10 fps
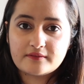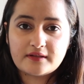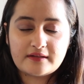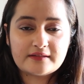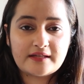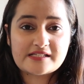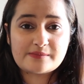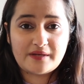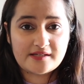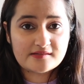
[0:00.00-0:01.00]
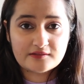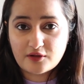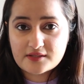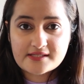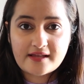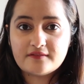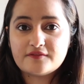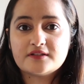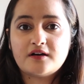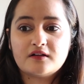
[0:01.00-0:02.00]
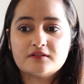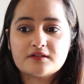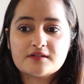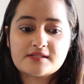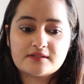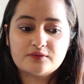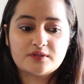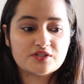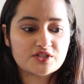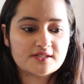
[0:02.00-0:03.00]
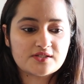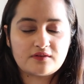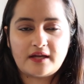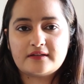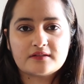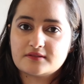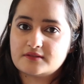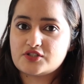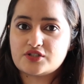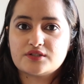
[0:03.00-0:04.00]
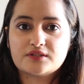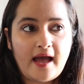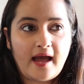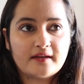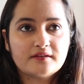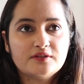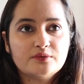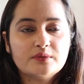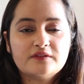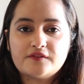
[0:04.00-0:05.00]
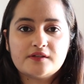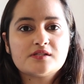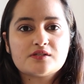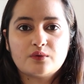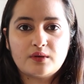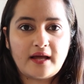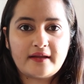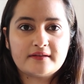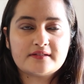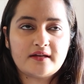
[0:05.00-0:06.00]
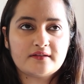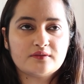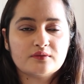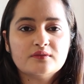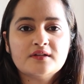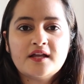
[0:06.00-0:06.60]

in expressing yourself with others, you can just write it journal and you will feel so light, and